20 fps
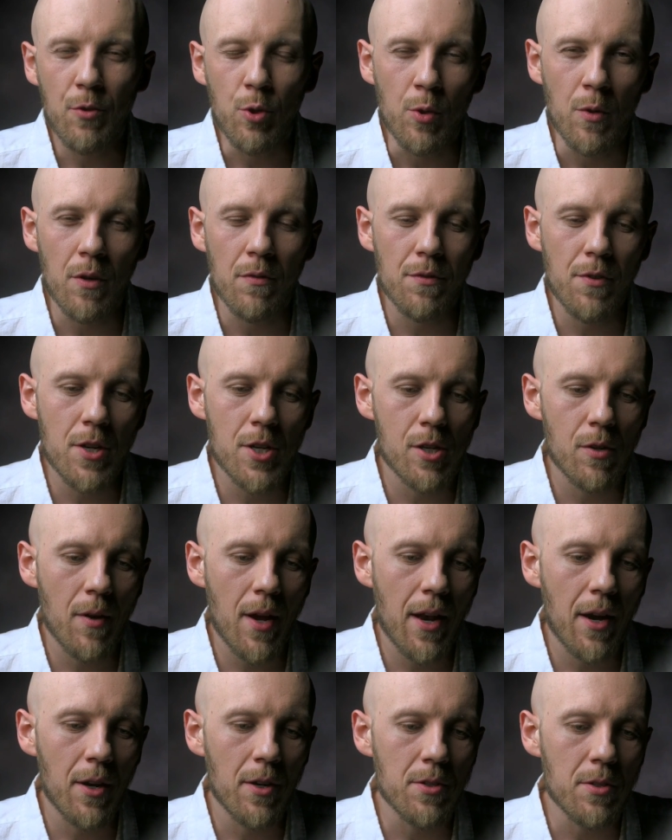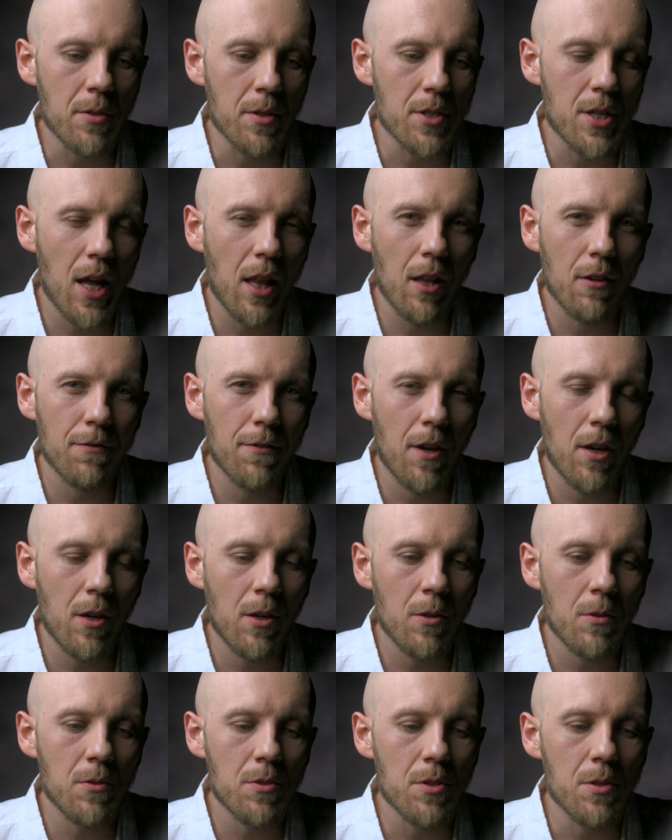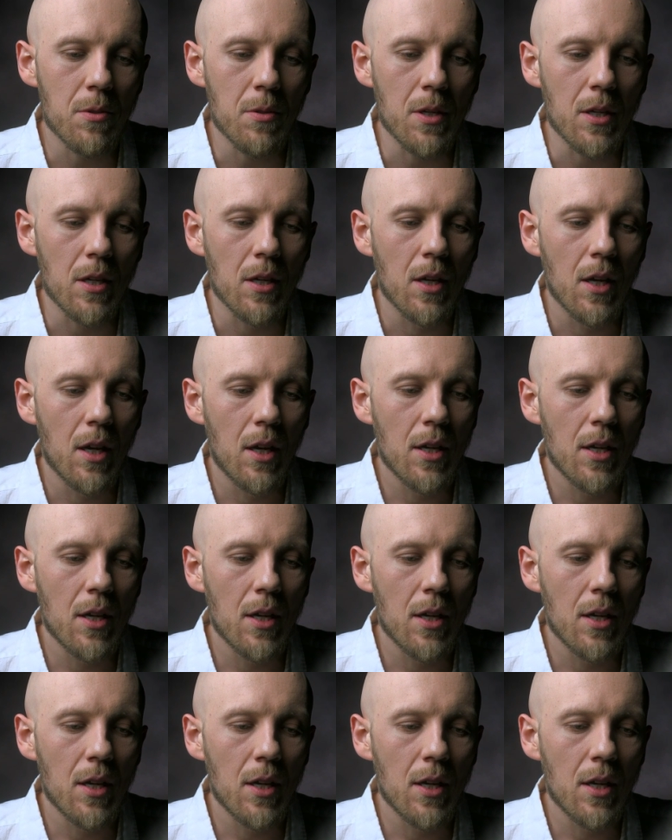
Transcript: to a refrigerator, to a telephone, to a